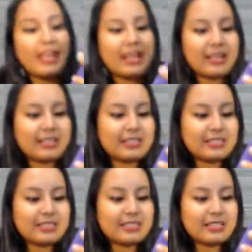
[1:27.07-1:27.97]

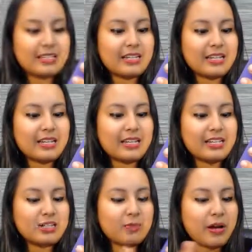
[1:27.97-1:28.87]
And
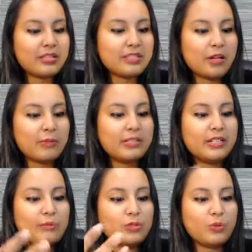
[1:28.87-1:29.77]
it's by this company
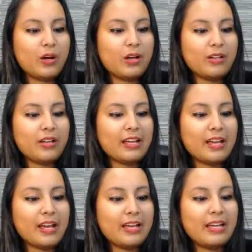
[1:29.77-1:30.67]
named Swell, and
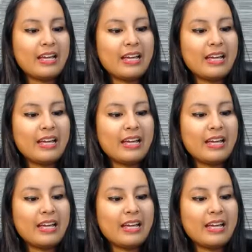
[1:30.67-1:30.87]
I